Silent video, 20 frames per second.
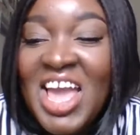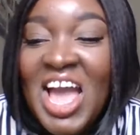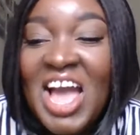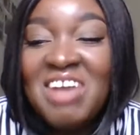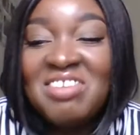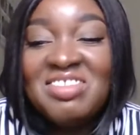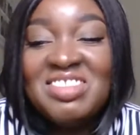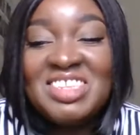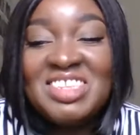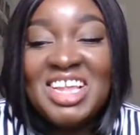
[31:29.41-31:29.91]

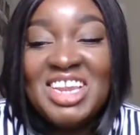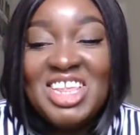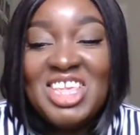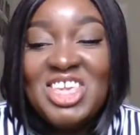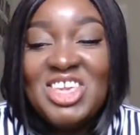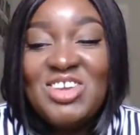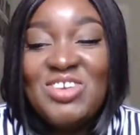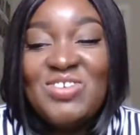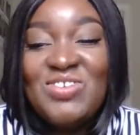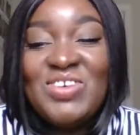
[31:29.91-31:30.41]
I'm telling
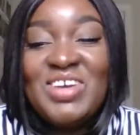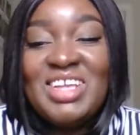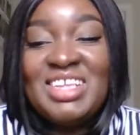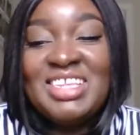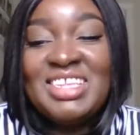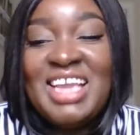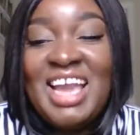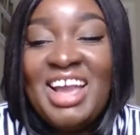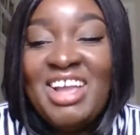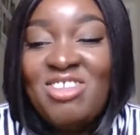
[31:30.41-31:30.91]
you,
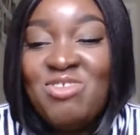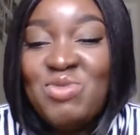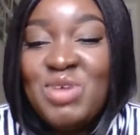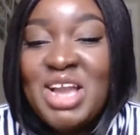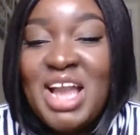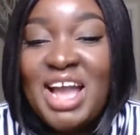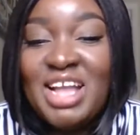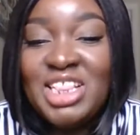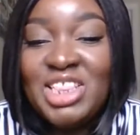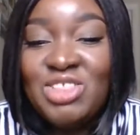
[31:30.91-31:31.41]
Yasmin
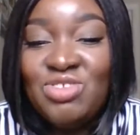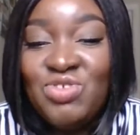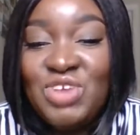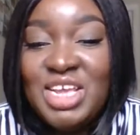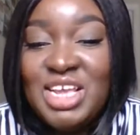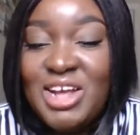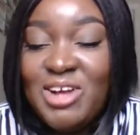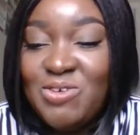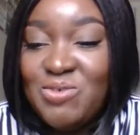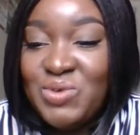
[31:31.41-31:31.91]
got 3
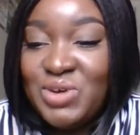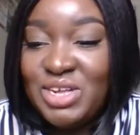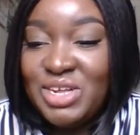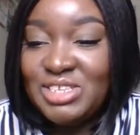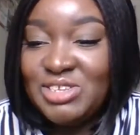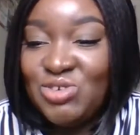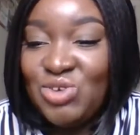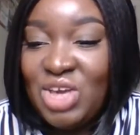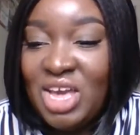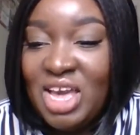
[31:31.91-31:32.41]
young
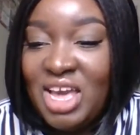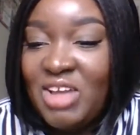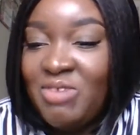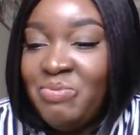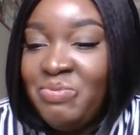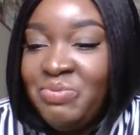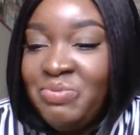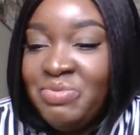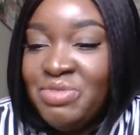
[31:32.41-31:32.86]
ones, okay?